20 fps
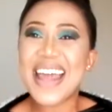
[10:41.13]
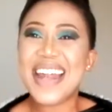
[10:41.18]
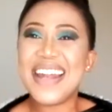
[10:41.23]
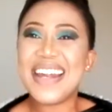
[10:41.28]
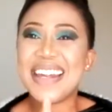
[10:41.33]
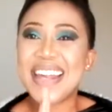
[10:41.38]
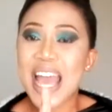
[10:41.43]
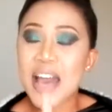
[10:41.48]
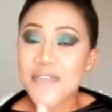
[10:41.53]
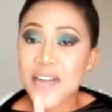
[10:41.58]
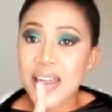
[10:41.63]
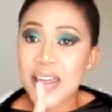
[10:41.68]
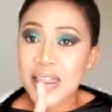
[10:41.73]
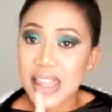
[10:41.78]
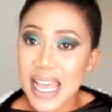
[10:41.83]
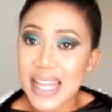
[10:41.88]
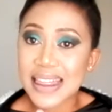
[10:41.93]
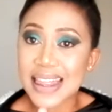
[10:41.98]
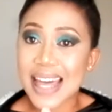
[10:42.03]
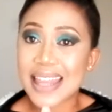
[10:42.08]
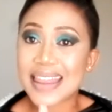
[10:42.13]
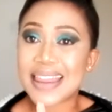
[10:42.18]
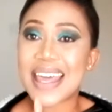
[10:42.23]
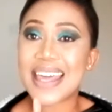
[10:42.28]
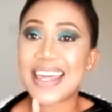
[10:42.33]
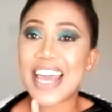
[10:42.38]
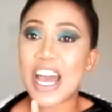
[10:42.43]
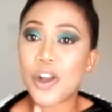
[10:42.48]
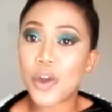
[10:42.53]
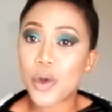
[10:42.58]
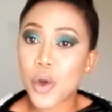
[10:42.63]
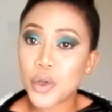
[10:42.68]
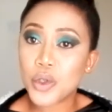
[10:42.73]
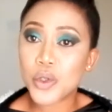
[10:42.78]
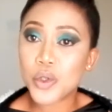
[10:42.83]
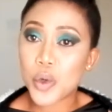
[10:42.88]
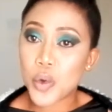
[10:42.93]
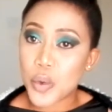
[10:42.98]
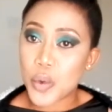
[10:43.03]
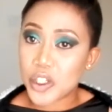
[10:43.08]
never think that they
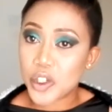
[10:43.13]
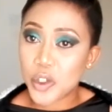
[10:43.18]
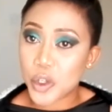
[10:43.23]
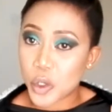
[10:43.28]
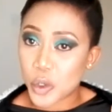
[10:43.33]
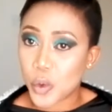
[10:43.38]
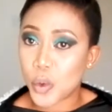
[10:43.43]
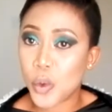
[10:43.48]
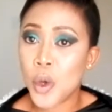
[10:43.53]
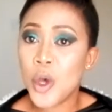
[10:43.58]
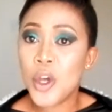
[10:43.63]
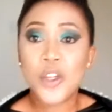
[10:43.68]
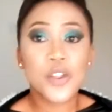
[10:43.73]
cannot do it to you.